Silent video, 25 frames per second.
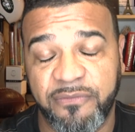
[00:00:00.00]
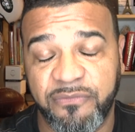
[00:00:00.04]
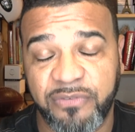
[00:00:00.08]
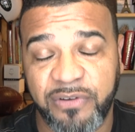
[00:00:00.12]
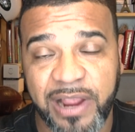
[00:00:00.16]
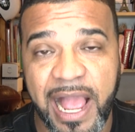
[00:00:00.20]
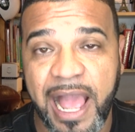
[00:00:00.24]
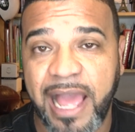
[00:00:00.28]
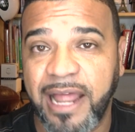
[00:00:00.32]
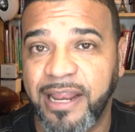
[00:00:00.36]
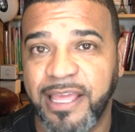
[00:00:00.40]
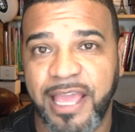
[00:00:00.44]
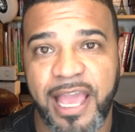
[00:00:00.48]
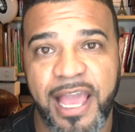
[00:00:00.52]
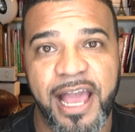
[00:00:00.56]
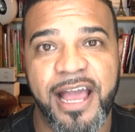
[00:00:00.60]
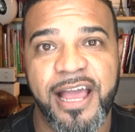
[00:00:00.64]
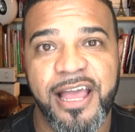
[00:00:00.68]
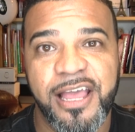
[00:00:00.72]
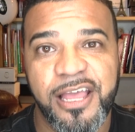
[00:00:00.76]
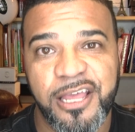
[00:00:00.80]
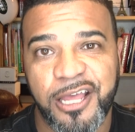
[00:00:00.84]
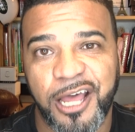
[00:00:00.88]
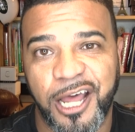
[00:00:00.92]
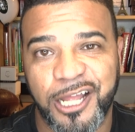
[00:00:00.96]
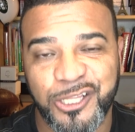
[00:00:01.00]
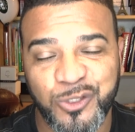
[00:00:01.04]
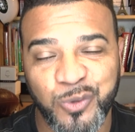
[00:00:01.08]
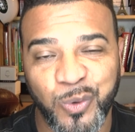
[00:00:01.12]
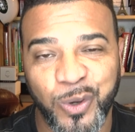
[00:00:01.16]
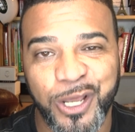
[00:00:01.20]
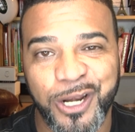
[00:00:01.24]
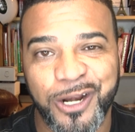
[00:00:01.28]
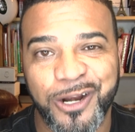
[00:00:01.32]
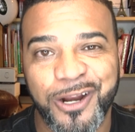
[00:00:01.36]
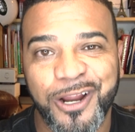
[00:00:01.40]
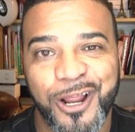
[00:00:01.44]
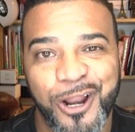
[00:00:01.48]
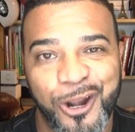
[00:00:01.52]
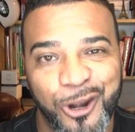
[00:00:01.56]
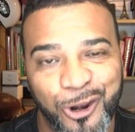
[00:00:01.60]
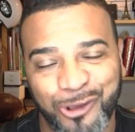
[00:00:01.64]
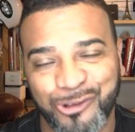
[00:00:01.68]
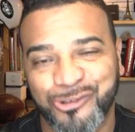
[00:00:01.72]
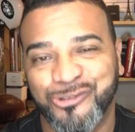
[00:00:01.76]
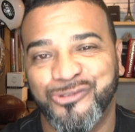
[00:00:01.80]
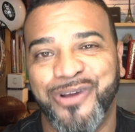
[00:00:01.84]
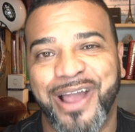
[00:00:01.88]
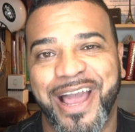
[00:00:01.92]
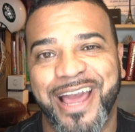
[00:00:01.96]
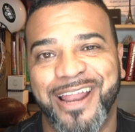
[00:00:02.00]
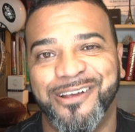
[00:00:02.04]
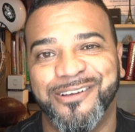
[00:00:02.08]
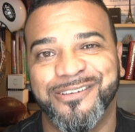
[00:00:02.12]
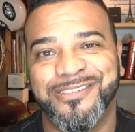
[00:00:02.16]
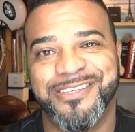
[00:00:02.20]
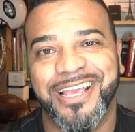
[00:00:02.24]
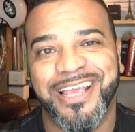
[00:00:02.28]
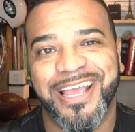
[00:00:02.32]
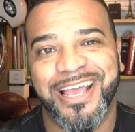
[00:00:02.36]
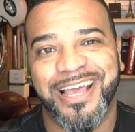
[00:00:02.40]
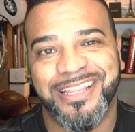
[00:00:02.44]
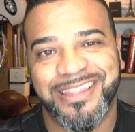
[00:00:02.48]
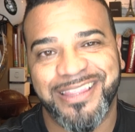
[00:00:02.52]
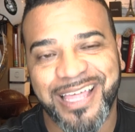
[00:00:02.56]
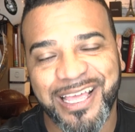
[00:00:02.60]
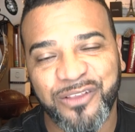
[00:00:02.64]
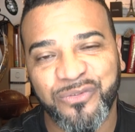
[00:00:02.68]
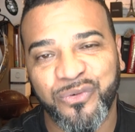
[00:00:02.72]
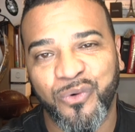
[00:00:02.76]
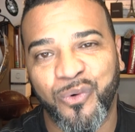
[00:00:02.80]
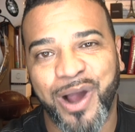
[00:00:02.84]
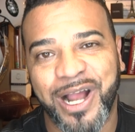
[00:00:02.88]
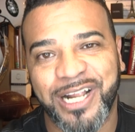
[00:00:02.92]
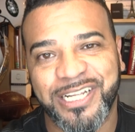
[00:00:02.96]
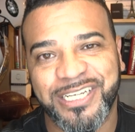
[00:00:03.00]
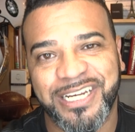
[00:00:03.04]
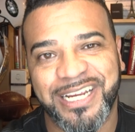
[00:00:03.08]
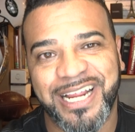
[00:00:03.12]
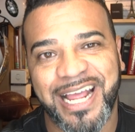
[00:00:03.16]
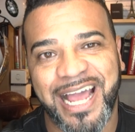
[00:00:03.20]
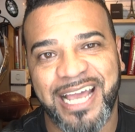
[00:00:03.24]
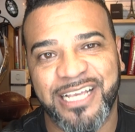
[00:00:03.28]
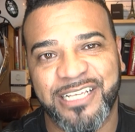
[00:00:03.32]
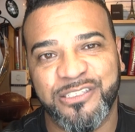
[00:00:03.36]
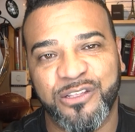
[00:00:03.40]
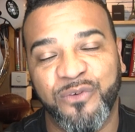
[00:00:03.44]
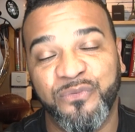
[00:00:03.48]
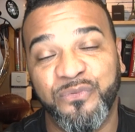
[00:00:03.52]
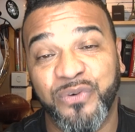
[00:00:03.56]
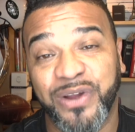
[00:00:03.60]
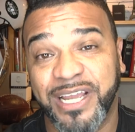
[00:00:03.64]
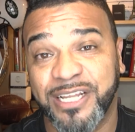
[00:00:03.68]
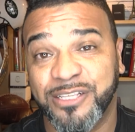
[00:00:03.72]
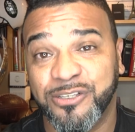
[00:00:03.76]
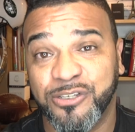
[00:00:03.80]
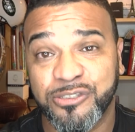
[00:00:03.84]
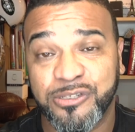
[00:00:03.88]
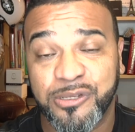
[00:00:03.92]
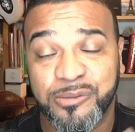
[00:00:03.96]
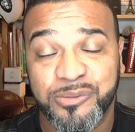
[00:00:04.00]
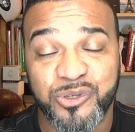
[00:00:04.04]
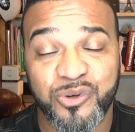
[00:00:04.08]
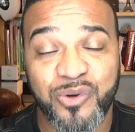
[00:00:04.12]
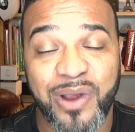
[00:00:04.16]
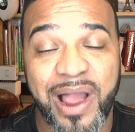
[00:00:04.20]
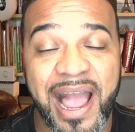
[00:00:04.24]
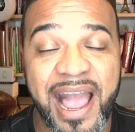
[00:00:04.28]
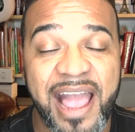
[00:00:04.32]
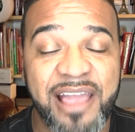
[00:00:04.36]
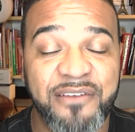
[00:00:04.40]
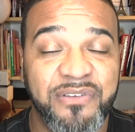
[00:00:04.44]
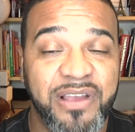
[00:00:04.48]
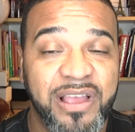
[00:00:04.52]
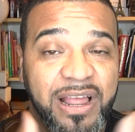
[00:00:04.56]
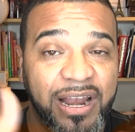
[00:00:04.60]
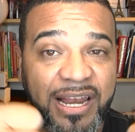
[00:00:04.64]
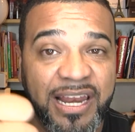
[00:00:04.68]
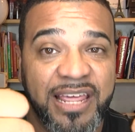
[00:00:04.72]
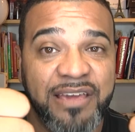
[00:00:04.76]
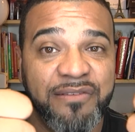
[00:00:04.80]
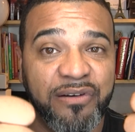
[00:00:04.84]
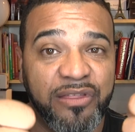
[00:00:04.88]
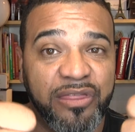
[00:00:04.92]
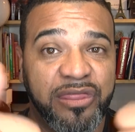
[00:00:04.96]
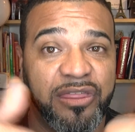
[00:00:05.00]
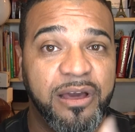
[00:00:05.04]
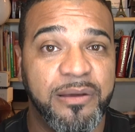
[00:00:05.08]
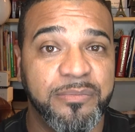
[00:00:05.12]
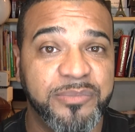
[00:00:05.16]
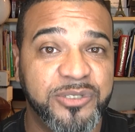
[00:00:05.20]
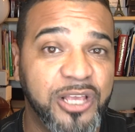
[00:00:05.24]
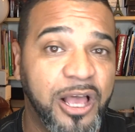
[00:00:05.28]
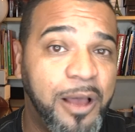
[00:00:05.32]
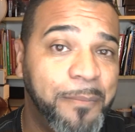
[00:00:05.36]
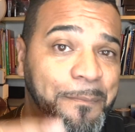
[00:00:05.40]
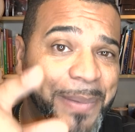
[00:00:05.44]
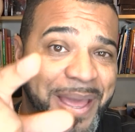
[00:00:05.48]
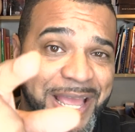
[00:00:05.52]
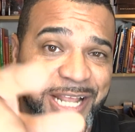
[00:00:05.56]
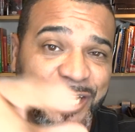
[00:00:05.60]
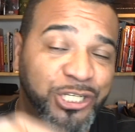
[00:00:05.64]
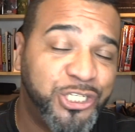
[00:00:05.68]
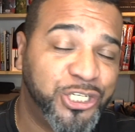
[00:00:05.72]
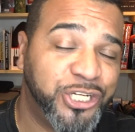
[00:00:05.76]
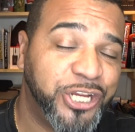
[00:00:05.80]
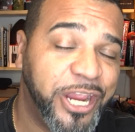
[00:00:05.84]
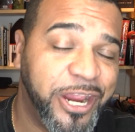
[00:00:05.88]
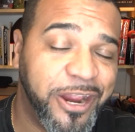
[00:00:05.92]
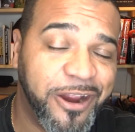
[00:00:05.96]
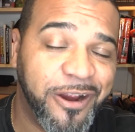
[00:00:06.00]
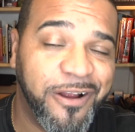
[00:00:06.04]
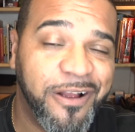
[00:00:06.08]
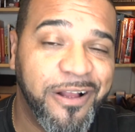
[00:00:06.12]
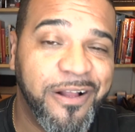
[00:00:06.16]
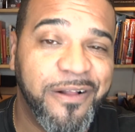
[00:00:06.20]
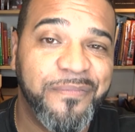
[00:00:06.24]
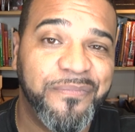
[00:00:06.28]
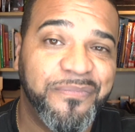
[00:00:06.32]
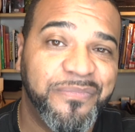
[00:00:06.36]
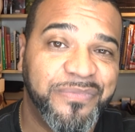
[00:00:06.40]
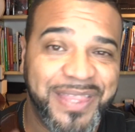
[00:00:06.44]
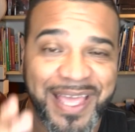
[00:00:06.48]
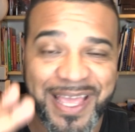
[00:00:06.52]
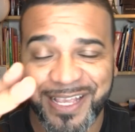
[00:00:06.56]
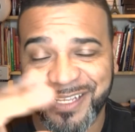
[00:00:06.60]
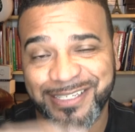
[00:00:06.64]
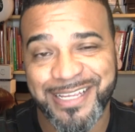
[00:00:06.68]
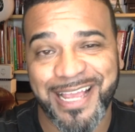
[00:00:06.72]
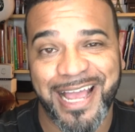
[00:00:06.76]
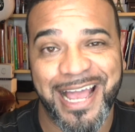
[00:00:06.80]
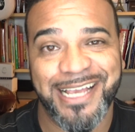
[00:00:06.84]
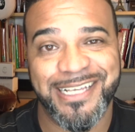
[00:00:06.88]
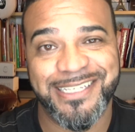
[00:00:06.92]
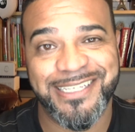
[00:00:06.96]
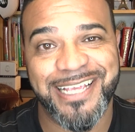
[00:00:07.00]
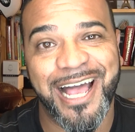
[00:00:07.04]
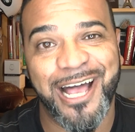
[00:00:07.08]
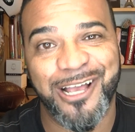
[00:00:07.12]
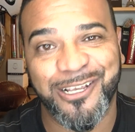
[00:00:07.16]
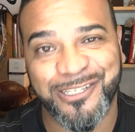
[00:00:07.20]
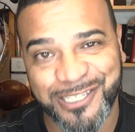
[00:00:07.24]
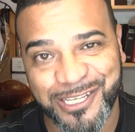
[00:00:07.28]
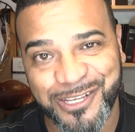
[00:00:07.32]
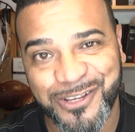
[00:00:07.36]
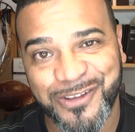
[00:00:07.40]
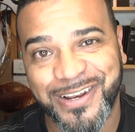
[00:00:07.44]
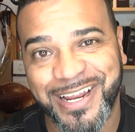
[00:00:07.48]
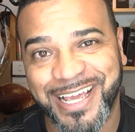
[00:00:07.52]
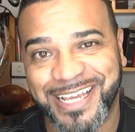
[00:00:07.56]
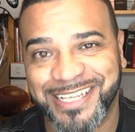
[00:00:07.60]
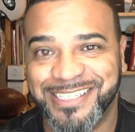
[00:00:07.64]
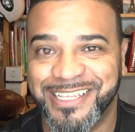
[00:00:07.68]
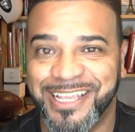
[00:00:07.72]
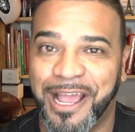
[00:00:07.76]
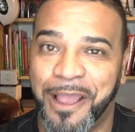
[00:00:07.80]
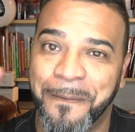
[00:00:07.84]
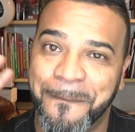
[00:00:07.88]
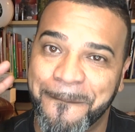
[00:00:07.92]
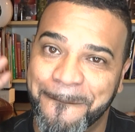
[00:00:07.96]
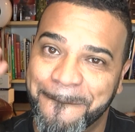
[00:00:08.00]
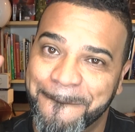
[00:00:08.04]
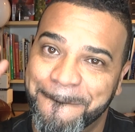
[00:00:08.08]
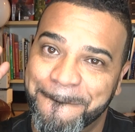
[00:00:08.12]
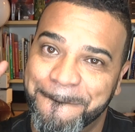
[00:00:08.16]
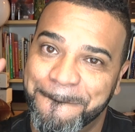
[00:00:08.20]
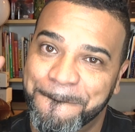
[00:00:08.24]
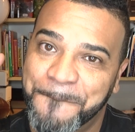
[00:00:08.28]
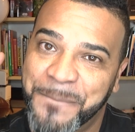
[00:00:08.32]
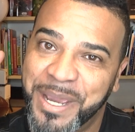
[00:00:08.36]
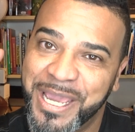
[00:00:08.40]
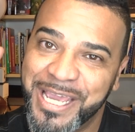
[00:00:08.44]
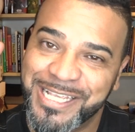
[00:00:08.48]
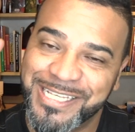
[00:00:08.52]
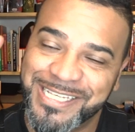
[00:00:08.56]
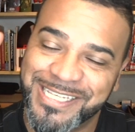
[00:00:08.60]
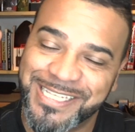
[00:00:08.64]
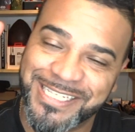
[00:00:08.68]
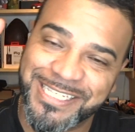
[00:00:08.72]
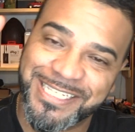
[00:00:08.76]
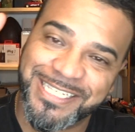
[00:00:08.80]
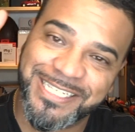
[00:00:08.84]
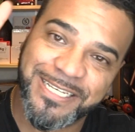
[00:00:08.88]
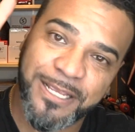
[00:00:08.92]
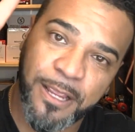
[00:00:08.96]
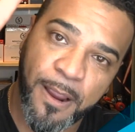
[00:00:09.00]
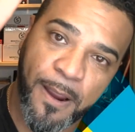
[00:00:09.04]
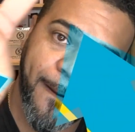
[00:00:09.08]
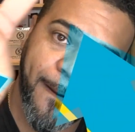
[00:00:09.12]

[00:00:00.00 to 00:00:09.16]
I forgot. Yeah, on Twitter, Los Granos. Thanks for watching, guys. Don't forget to subscribe, leave a thumbs up, and share. Thanks, guys. I'll see you next time. Peace.